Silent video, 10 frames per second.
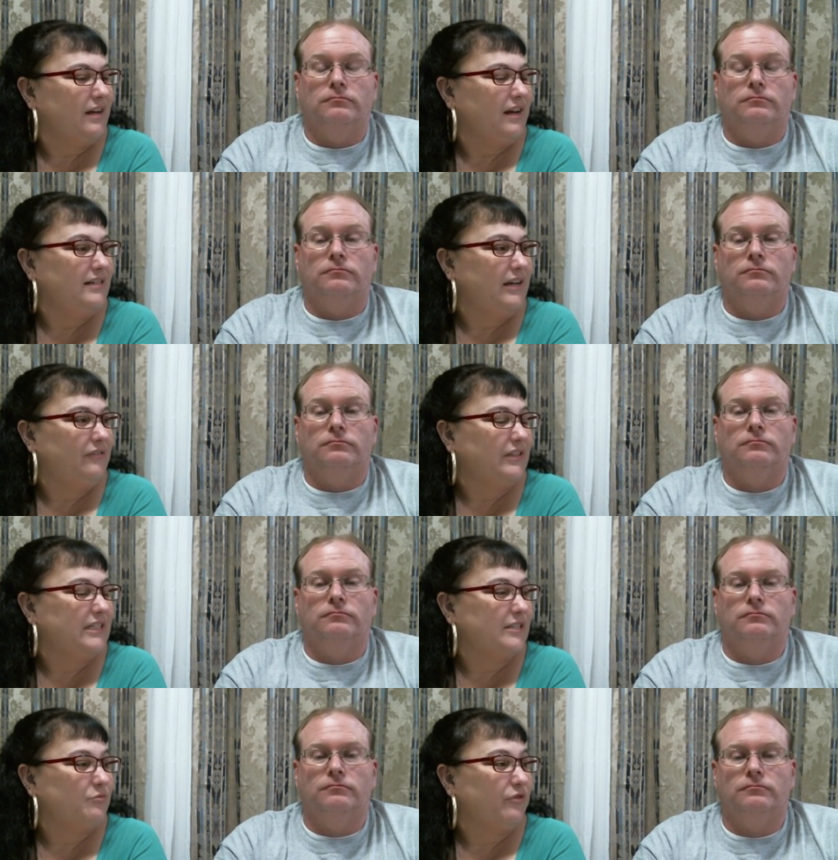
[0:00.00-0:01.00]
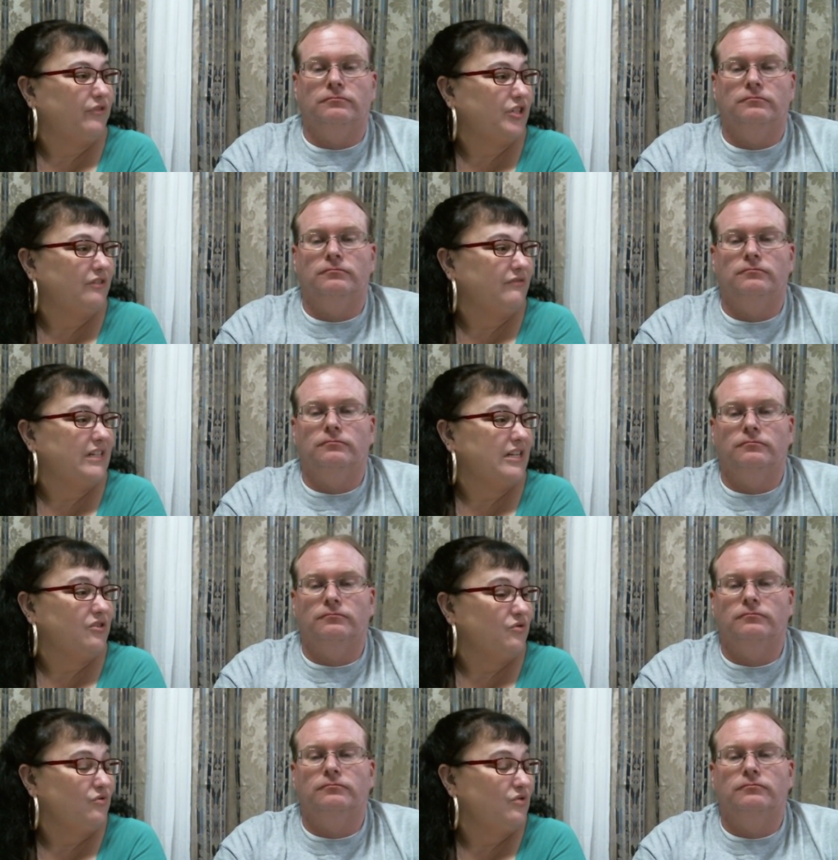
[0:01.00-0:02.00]
Speaker 1: and definitely some more fishing
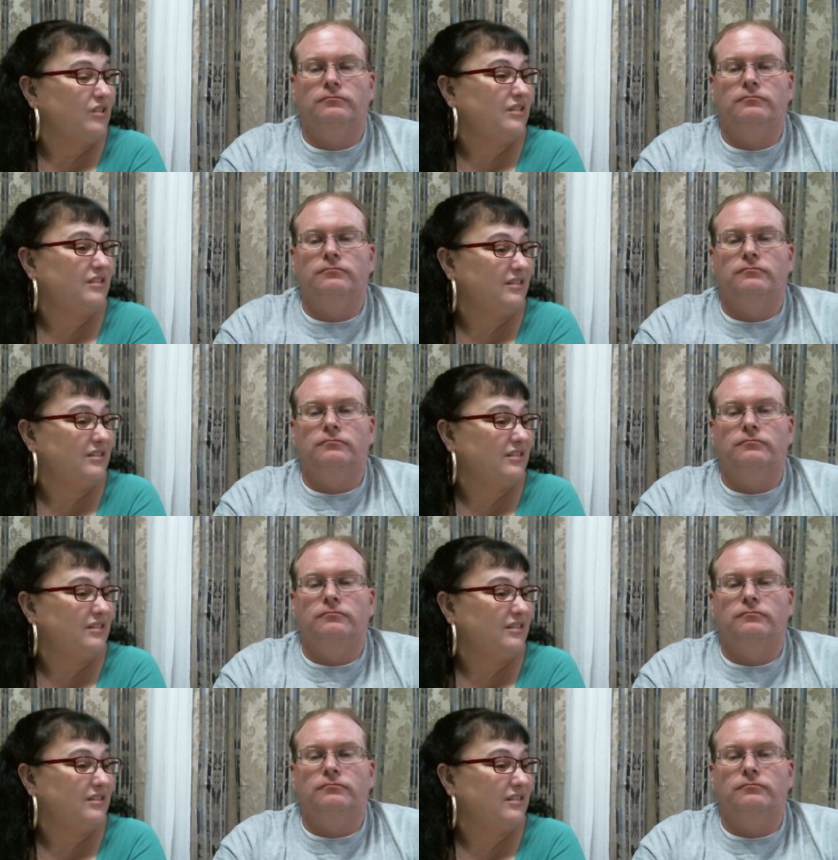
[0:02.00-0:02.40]
videos,